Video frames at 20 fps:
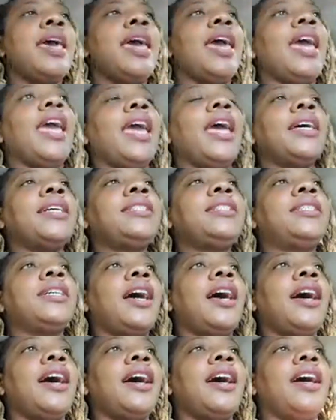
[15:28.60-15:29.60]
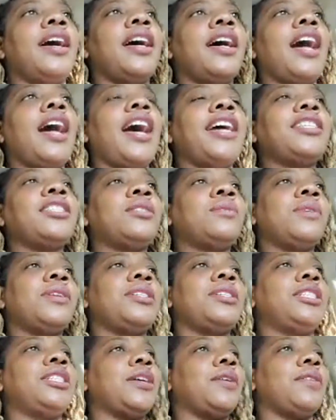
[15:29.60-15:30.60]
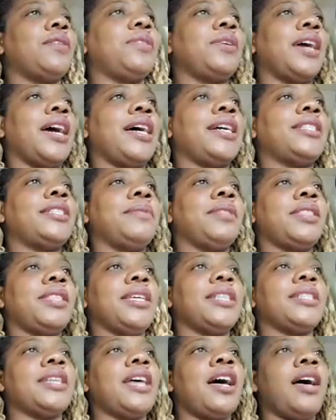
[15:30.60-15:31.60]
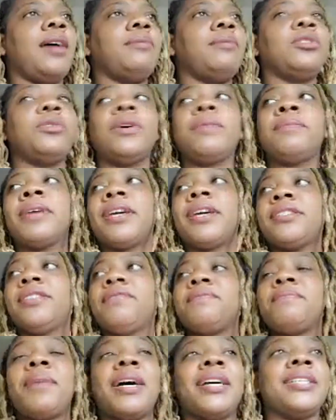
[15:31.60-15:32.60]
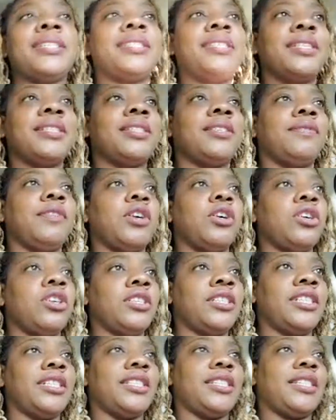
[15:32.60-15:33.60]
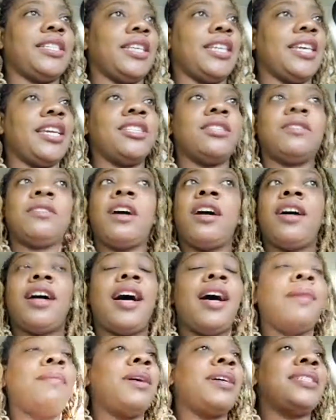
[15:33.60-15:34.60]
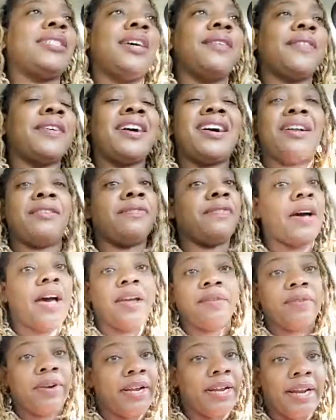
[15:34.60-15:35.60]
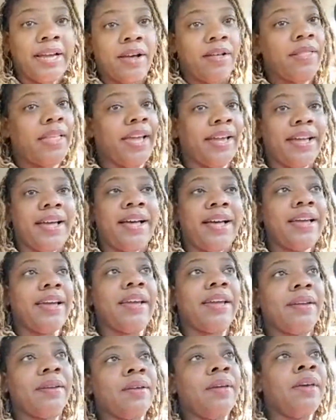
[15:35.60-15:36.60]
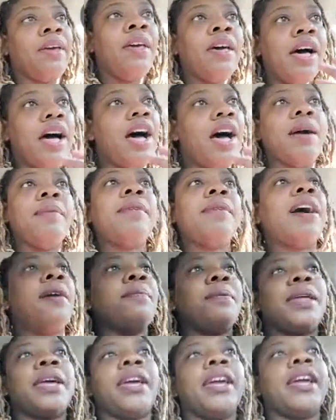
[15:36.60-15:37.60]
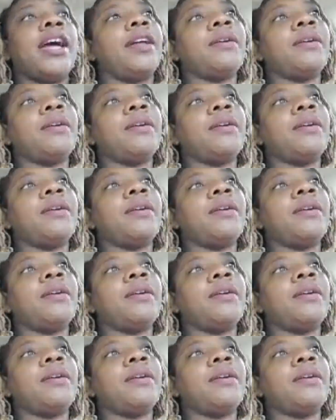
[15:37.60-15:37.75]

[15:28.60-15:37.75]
And I just wanted to share with you guys some of the things I'm doing because of my sense of urgency. I'm on DEFCON 5 right now. Like, I'm not playing.